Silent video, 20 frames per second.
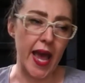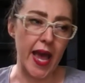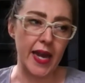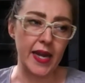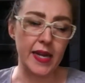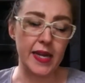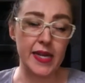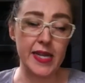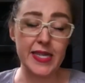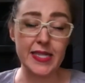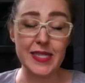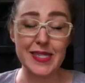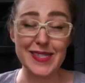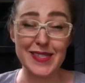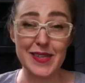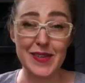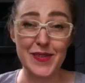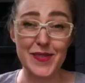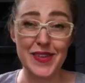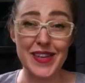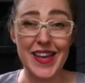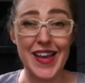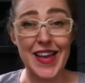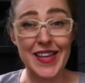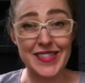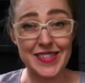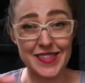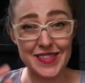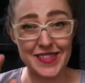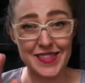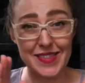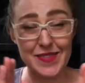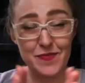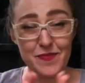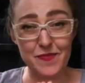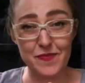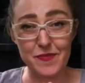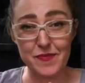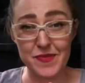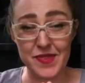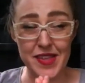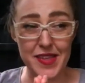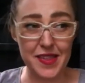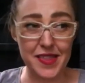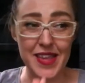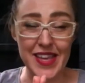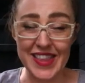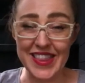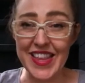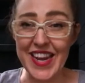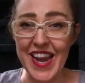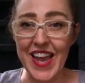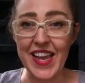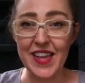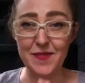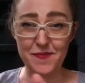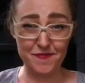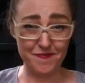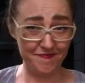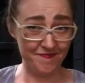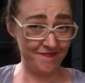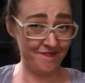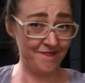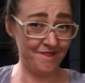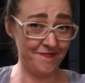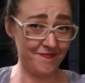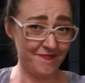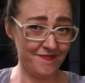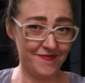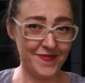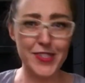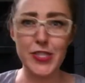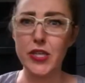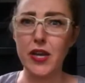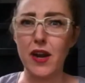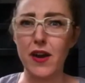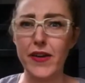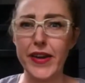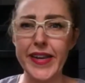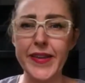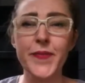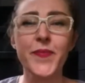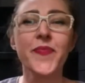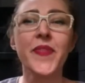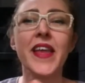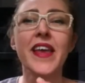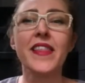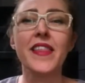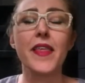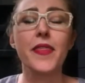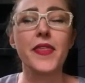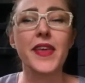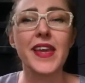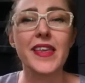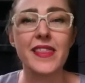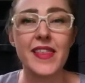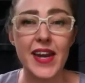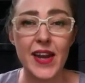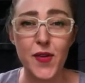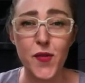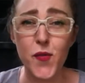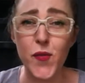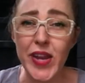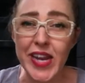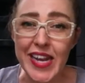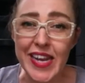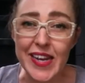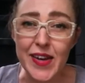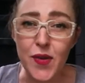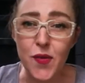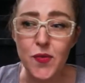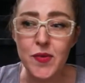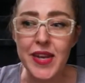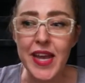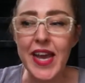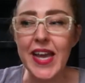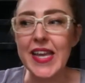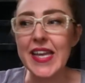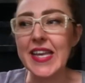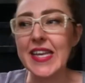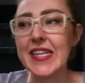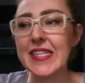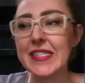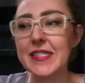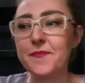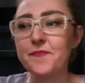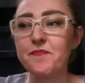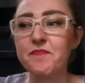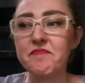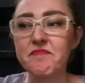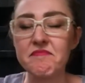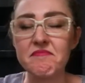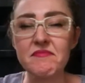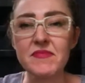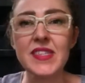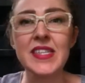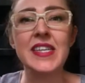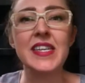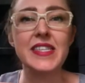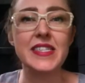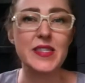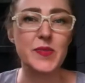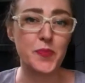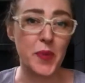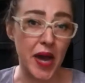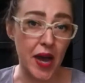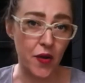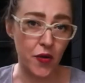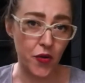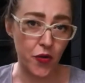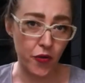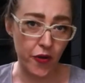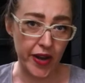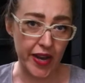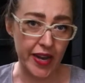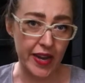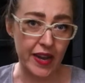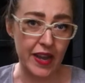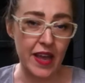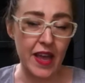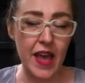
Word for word: And it is as the thing that I, sorry, the thing that I really don't like is it's powdery.